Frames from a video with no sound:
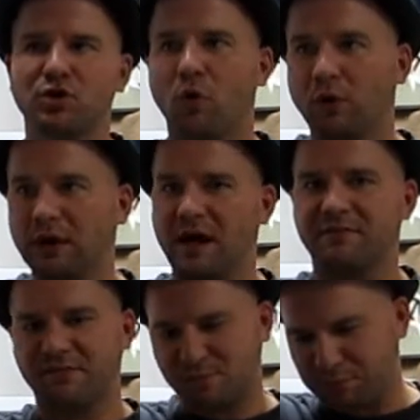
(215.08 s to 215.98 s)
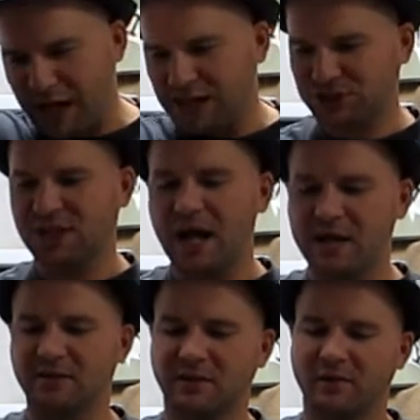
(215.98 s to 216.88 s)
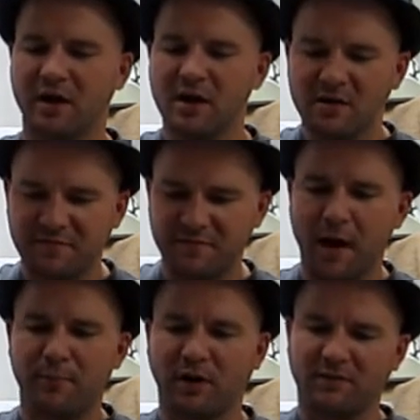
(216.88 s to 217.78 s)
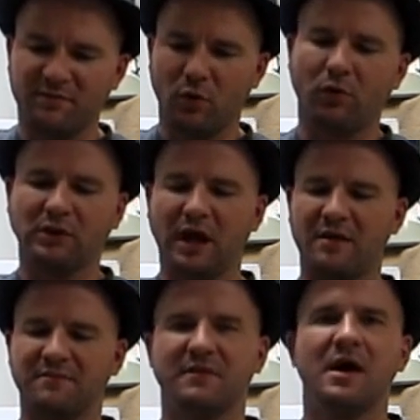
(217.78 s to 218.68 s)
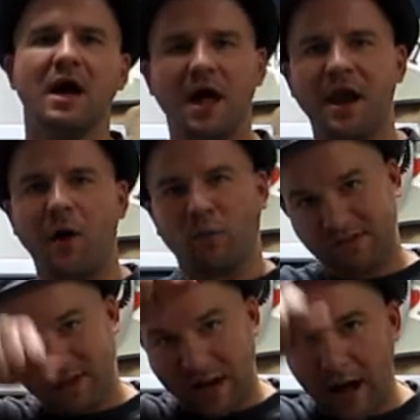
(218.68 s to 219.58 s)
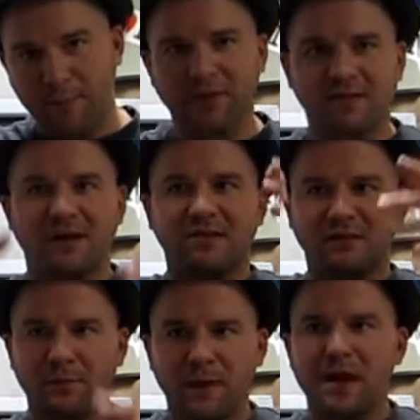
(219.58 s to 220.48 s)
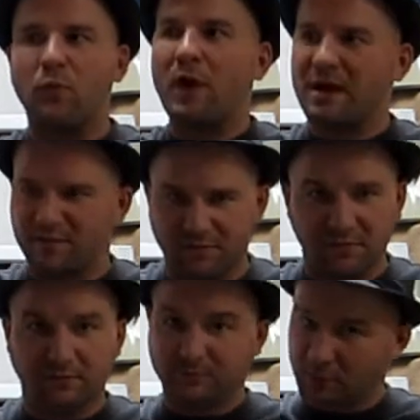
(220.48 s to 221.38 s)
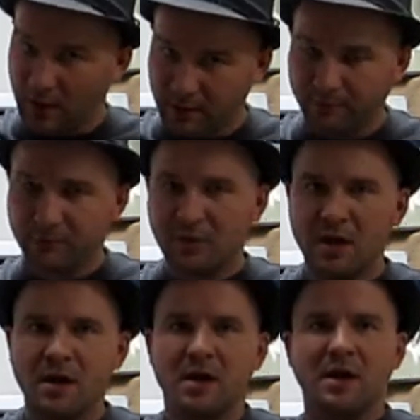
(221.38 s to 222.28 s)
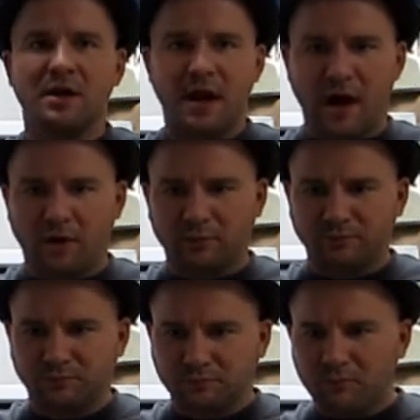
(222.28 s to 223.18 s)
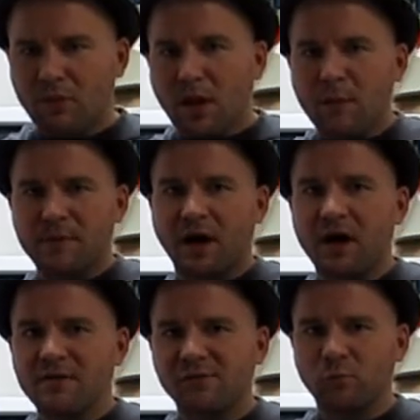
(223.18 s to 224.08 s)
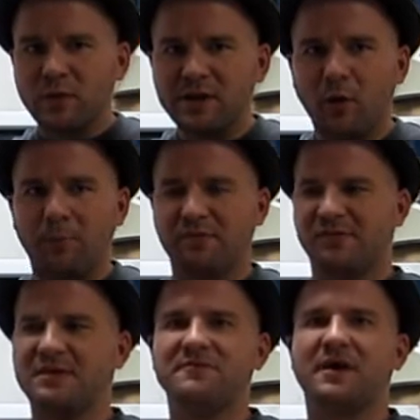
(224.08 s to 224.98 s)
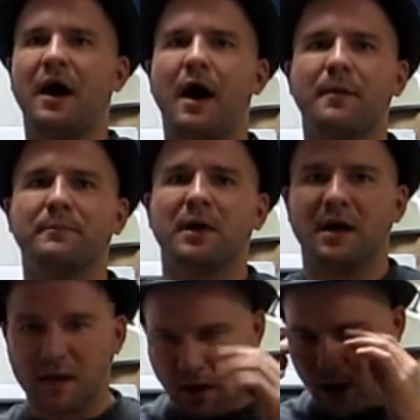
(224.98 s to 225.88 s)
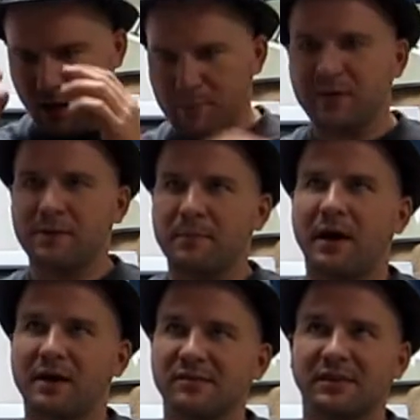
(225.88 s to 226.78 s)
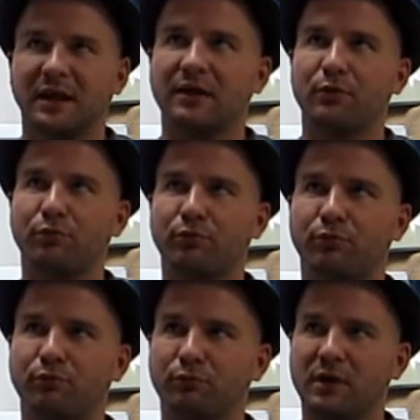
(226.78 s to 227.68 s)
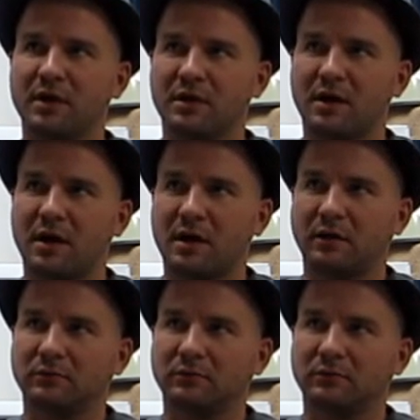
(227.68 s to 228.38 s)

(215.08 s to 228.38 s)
your life. Splash that into the fabric of your life. And now what's going to happen is that's going to make waves, right? Now, because we don't perceive time in our limited minds, in like th in uh,